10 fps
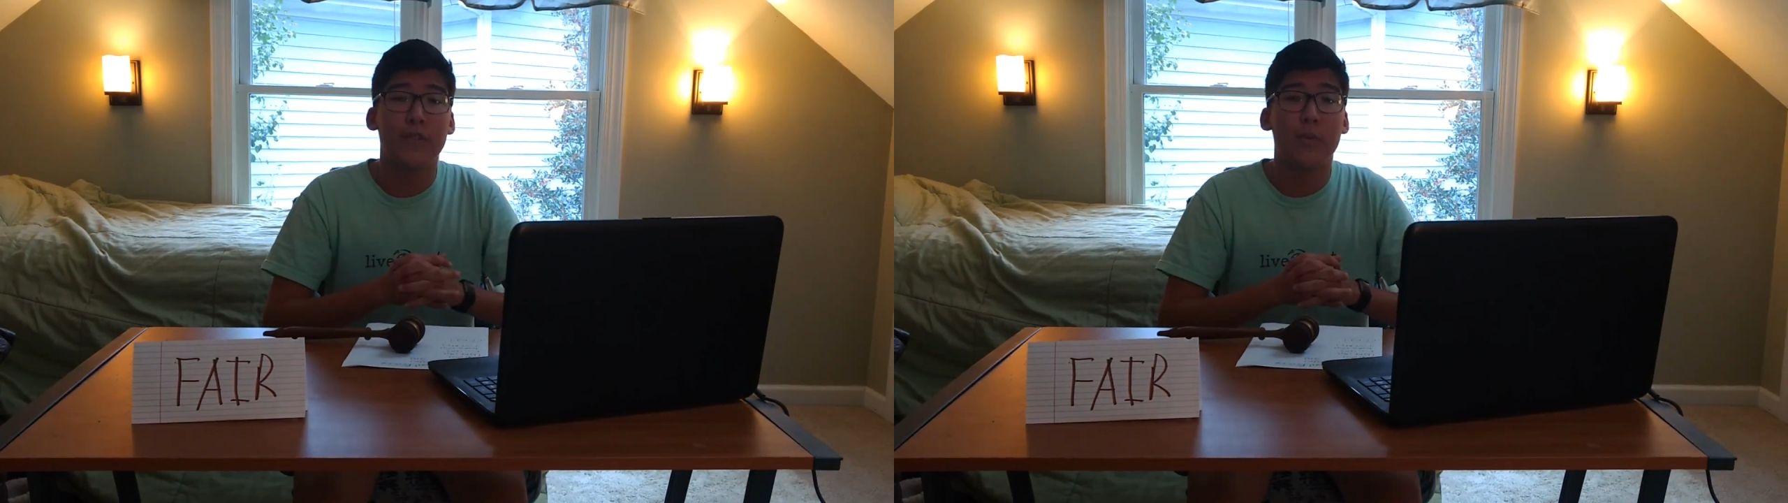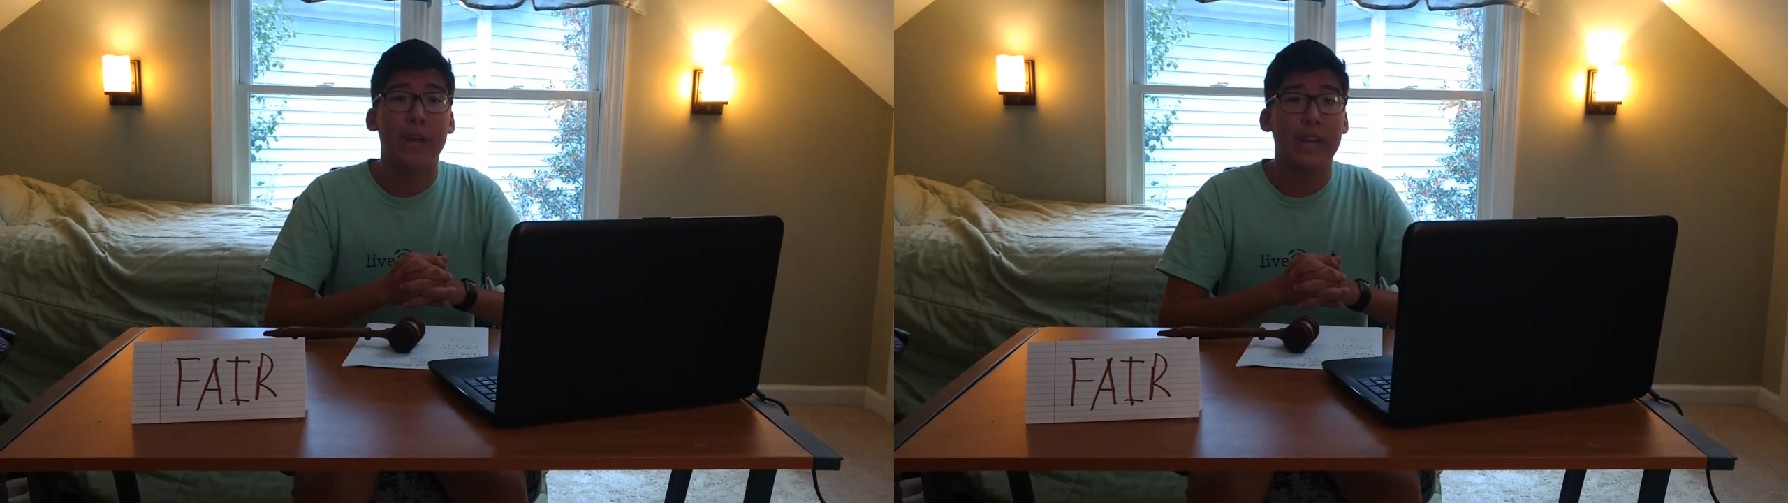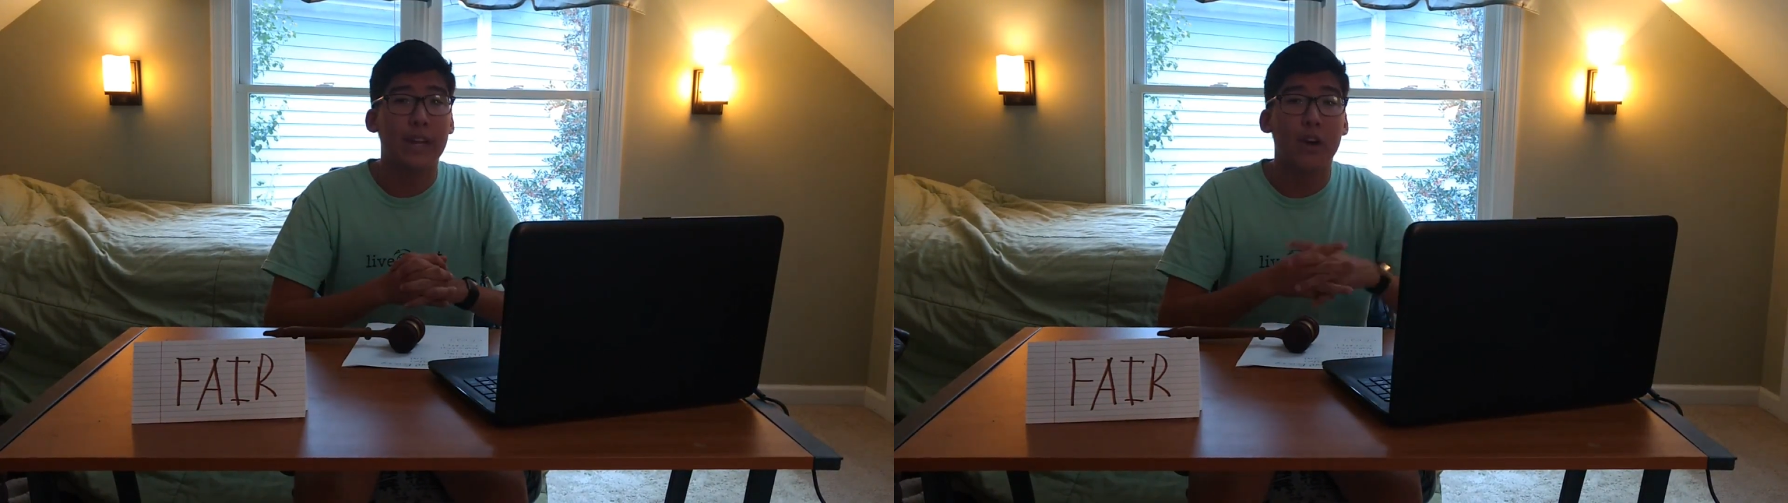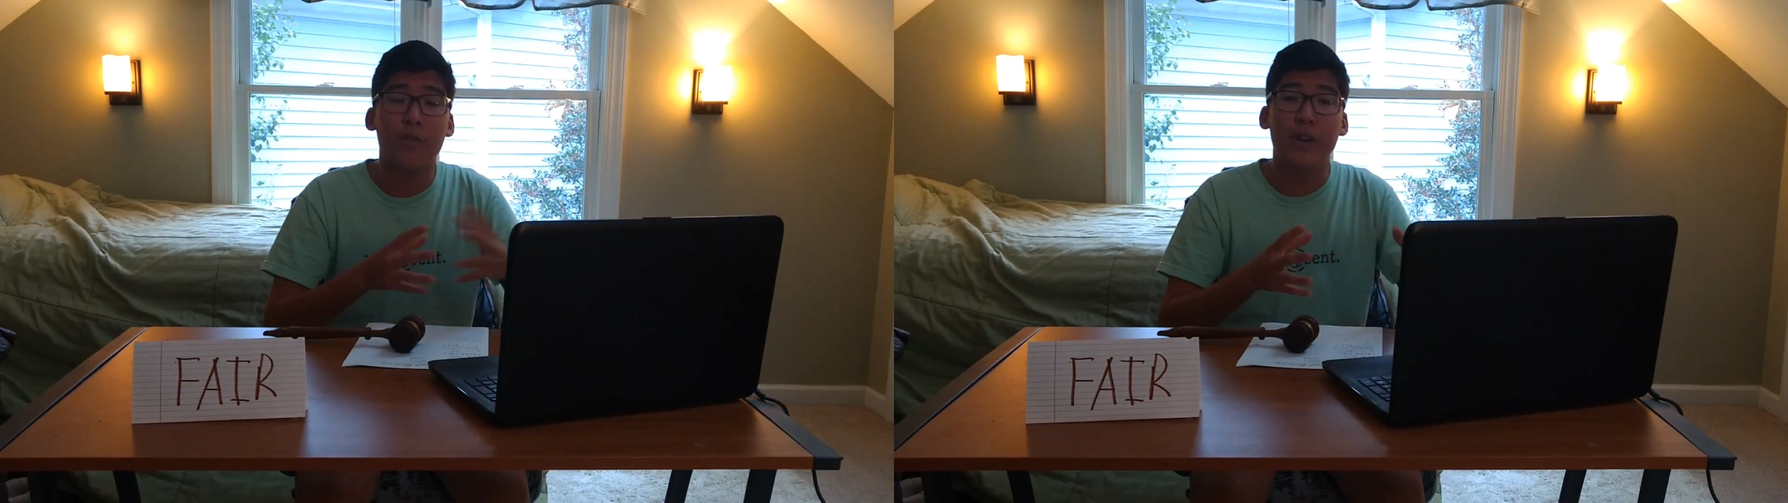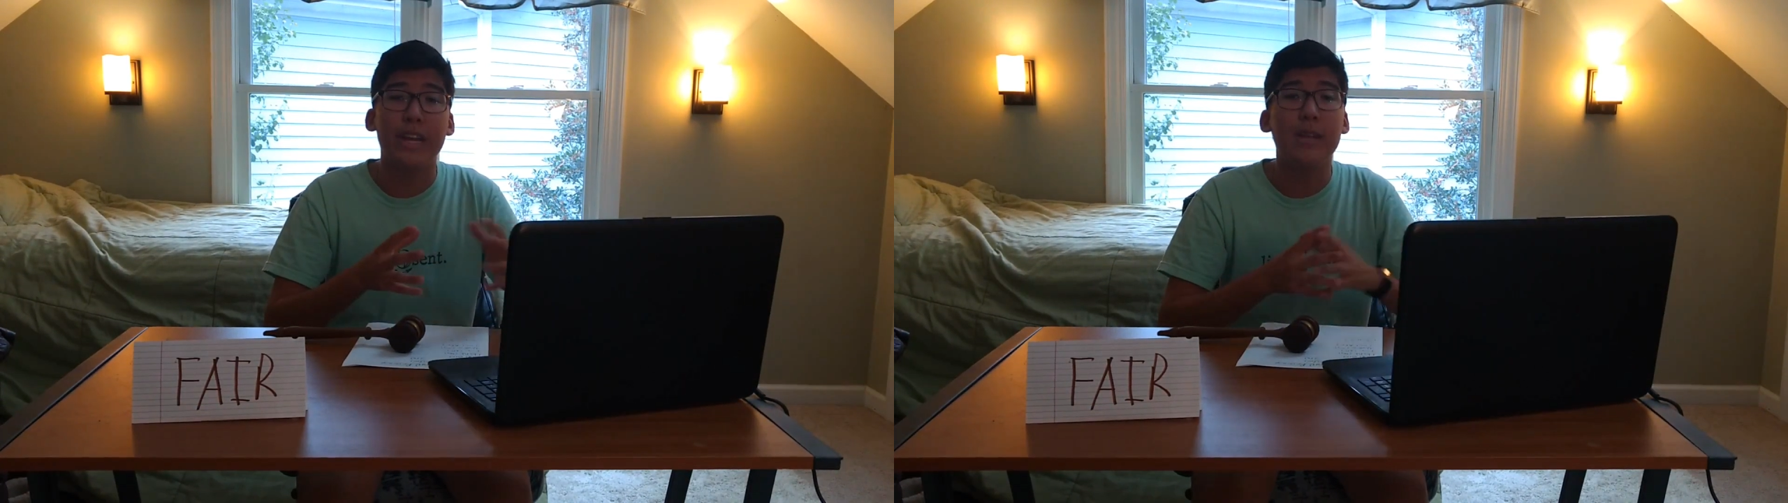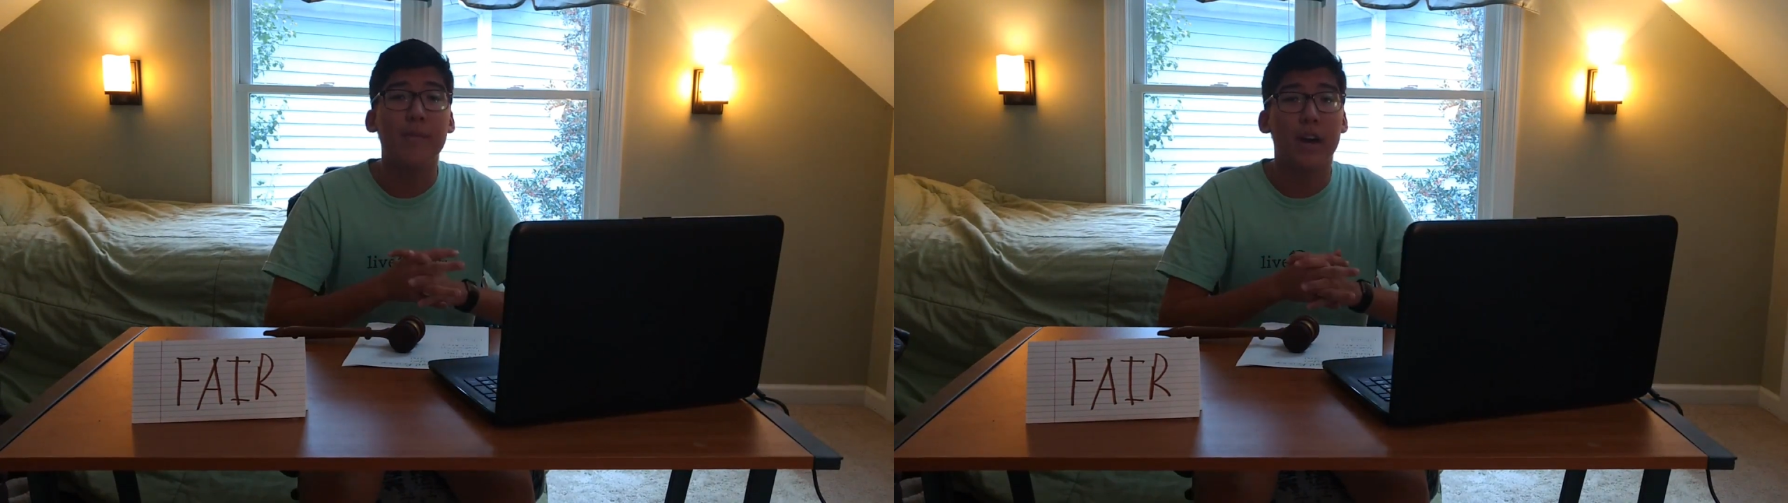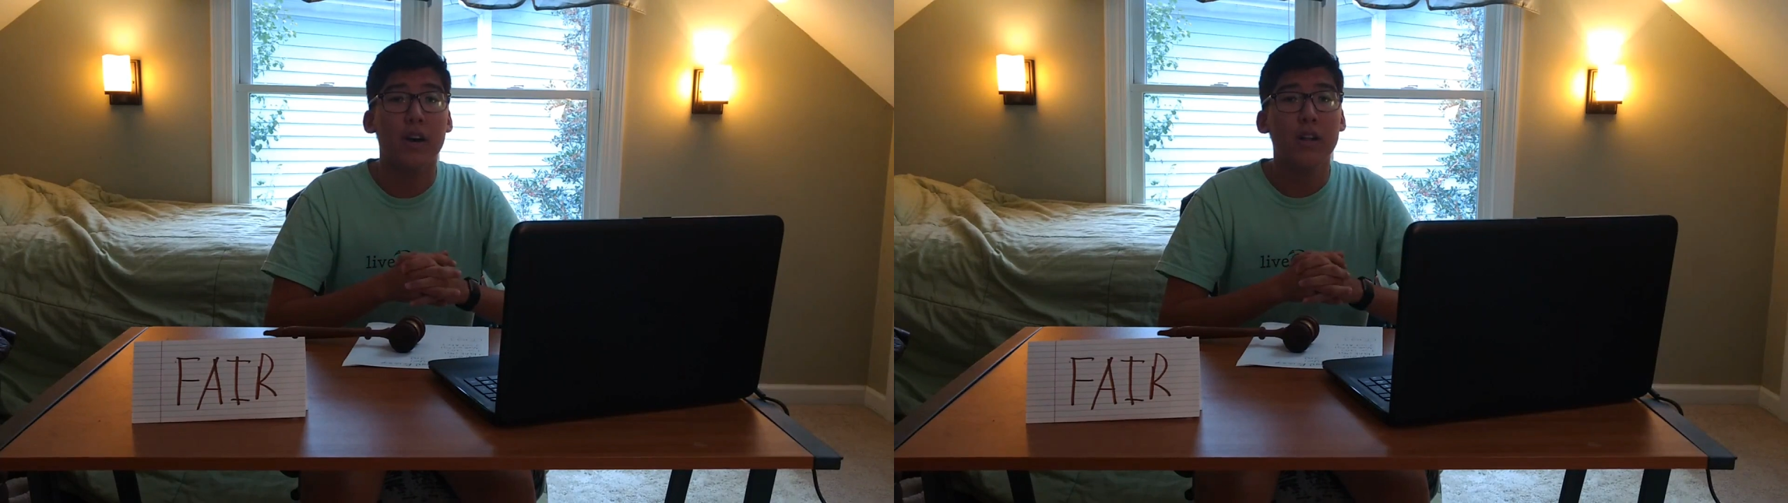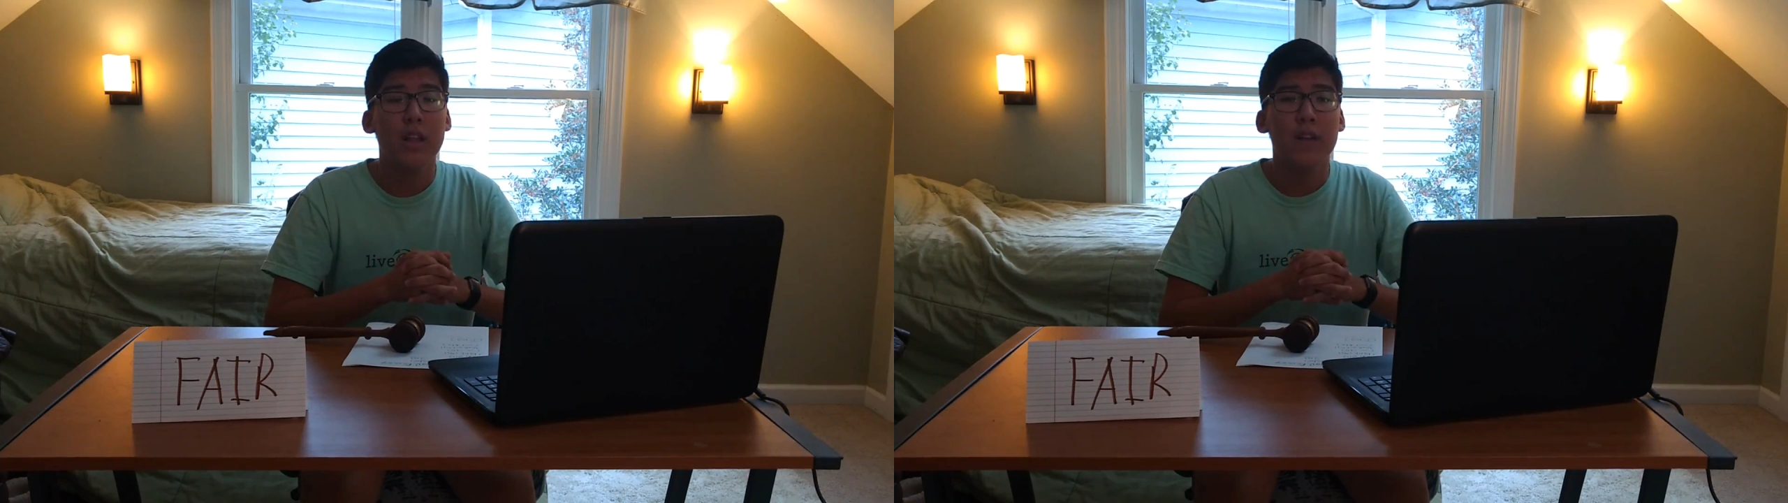the weekend over email